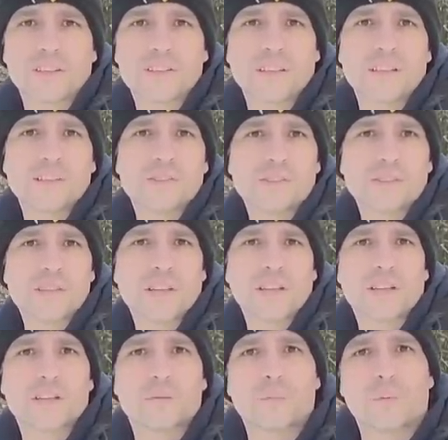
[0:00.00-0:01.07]
It's interesting
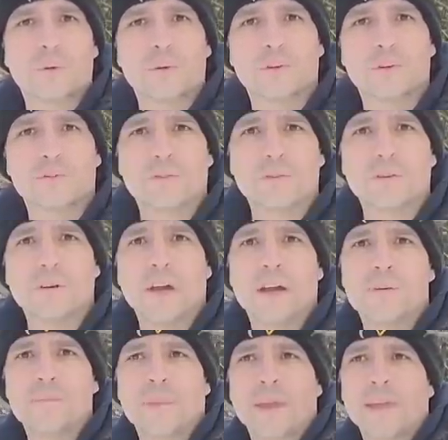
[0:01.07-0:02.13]
and it's
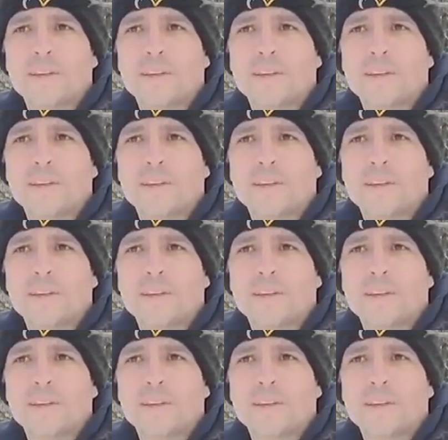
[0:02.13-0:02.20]
beautiful